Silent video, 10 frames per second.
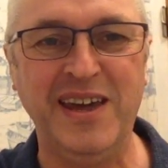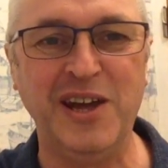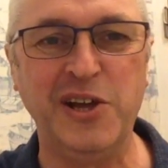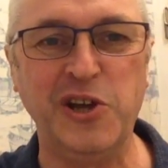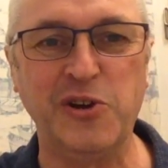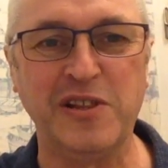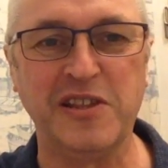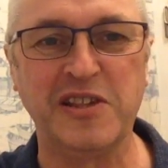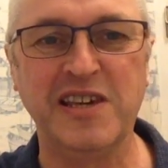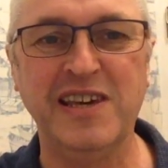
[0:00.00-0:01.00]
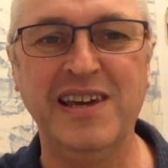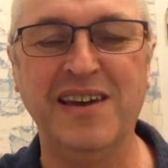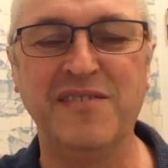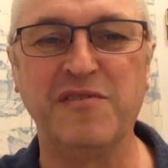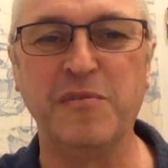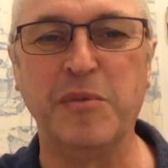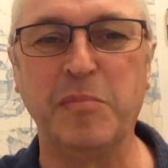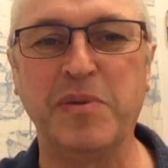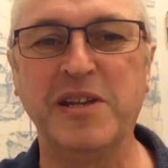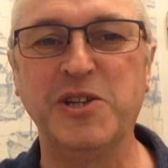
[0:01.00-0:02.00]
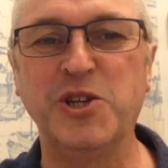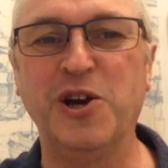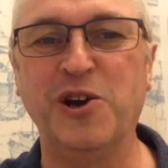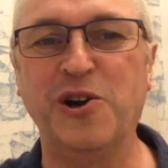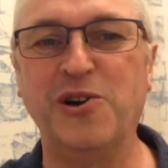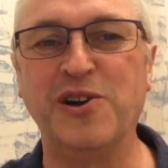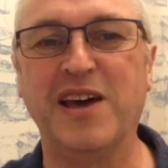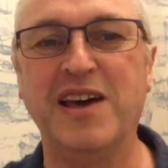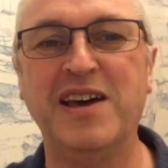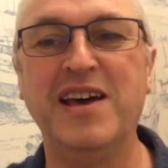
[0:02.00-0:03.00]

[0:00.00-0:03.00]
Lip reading: and you can see from the picture on